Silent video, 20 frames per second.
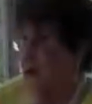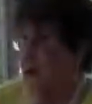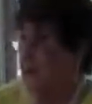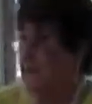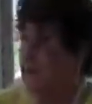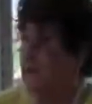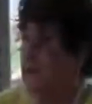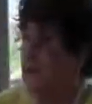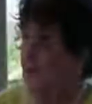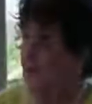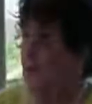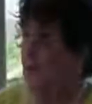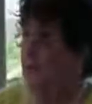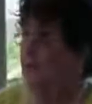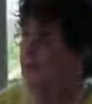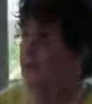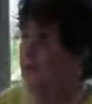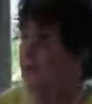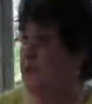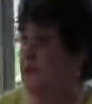I was
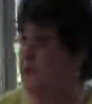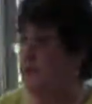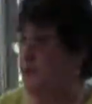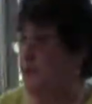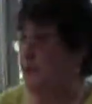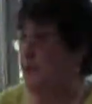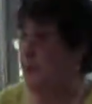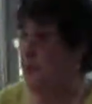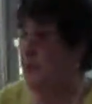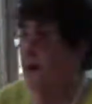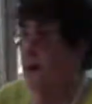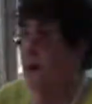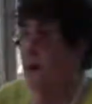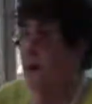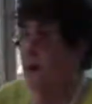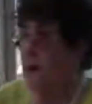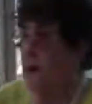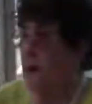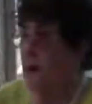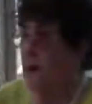grateful
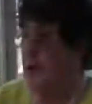for